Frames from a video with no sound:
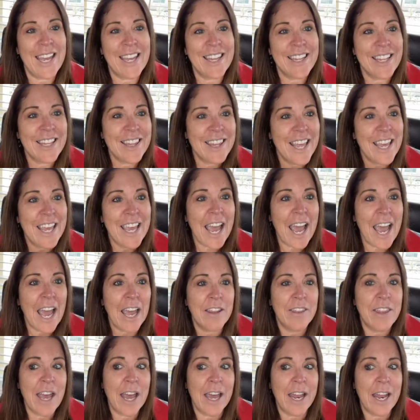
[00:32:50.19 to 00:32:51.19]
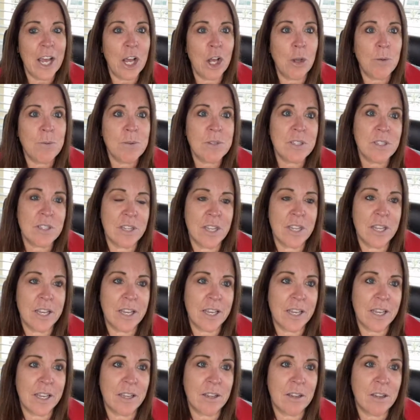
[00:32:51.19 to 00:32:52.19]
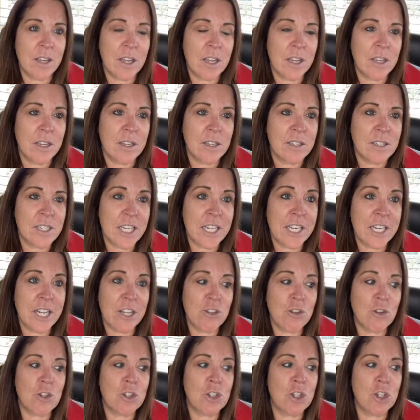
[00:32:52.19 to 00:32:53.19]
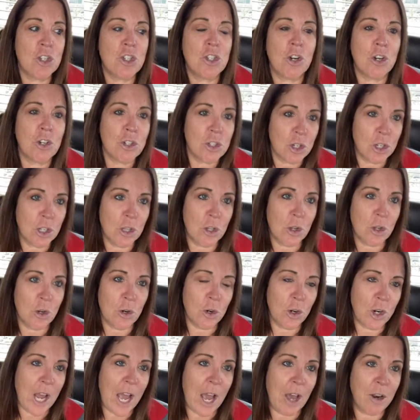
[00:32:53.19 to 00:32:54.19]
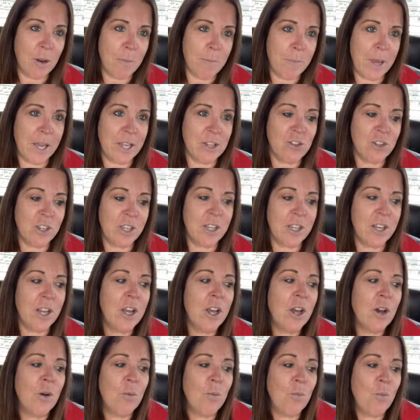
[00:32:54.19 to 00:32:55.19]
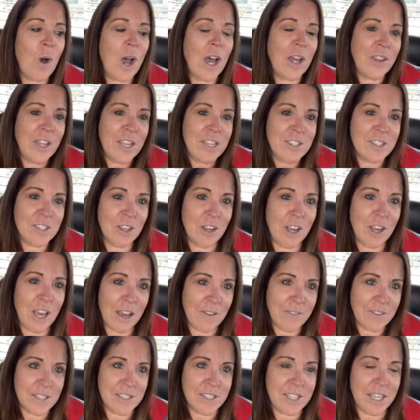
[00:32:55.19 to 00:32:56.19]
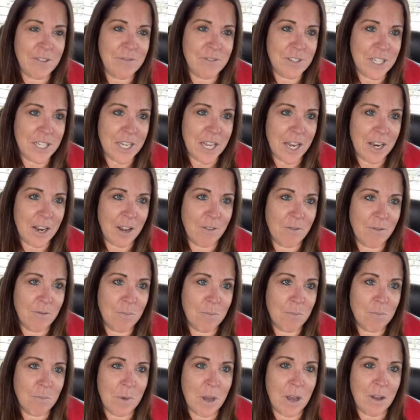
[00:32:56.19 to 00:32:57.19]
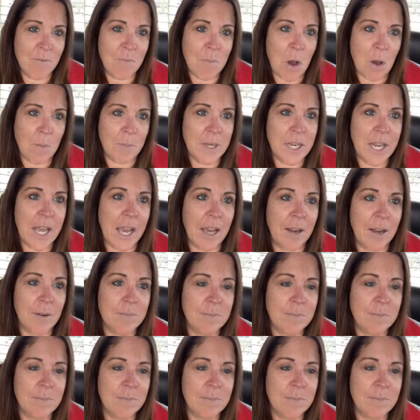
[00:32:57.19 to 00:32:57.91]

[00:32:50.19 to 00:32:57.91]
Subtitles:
And then that helps the teenagers to start to learn how to budget while they still have the safety net of mom and dad.